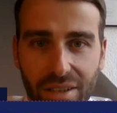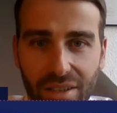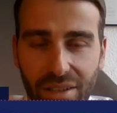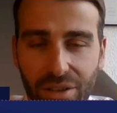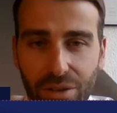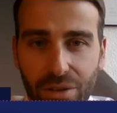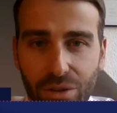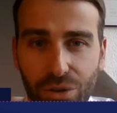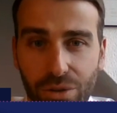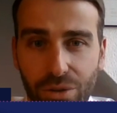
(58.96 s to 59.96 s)
and uh,
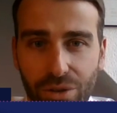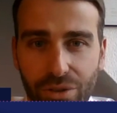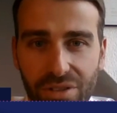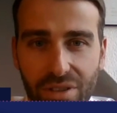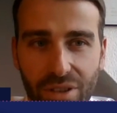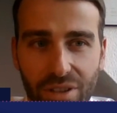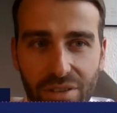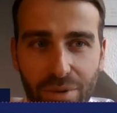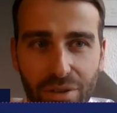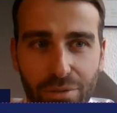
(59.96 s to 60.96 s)
Uni University
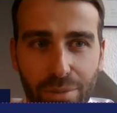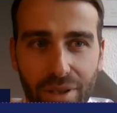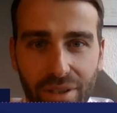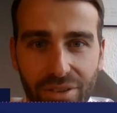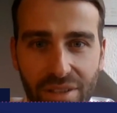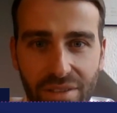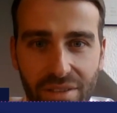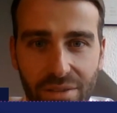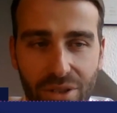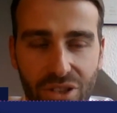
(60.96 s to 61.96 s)
Hospital of
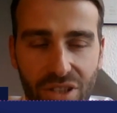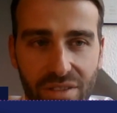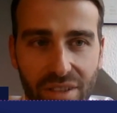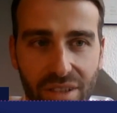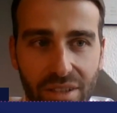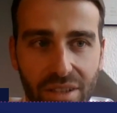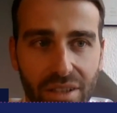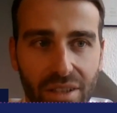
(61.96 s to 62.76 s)
Balgrist, which is the